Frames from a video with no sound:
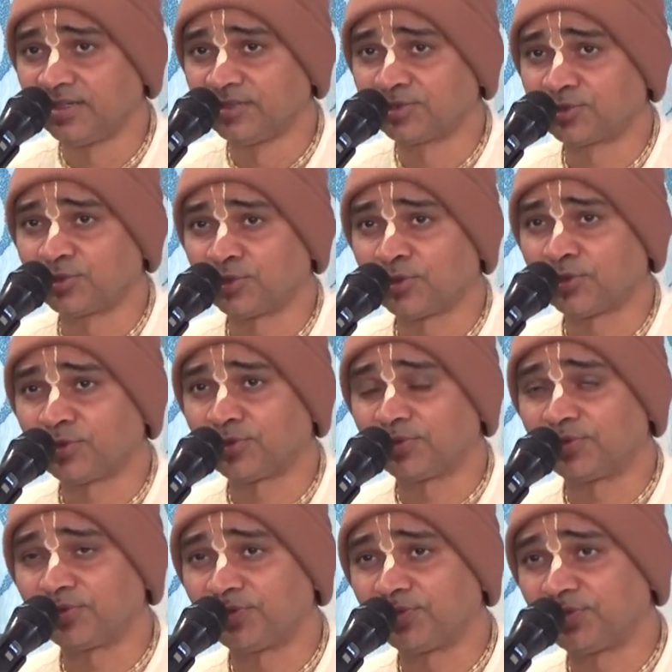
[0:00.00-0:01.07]

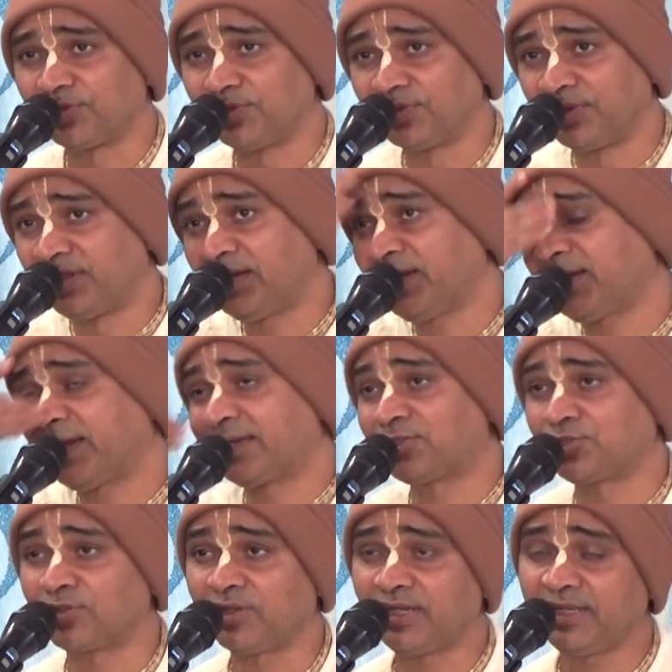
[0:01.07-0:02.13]
So, they are
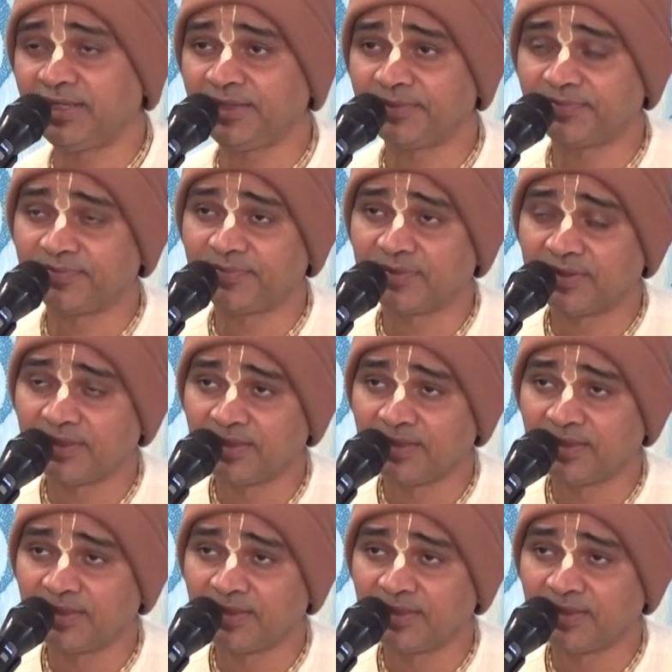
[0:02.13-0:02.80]
actually,